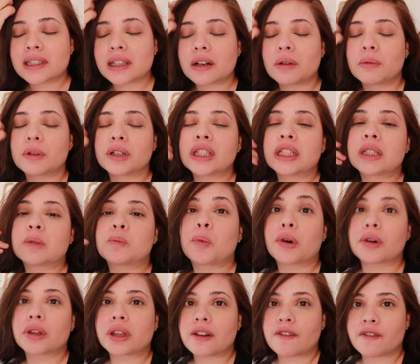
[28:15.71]
I don't want to
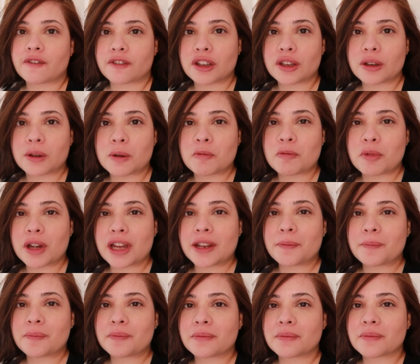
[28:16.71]
spoil it for you, but